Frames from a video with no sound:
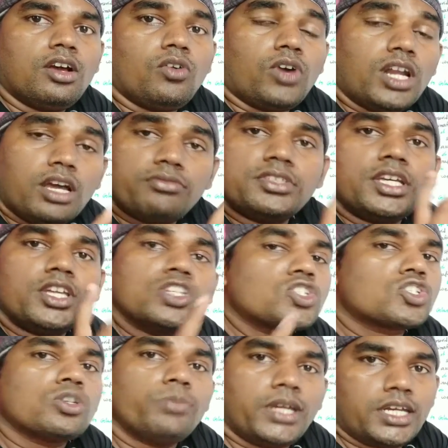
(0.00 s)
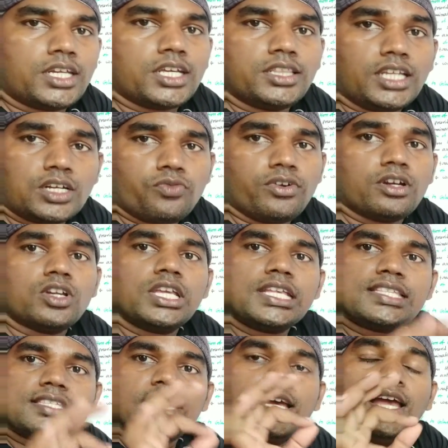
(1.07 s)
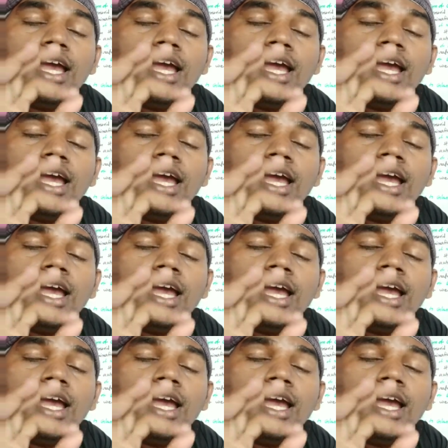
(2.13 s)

One of the instrument, that one is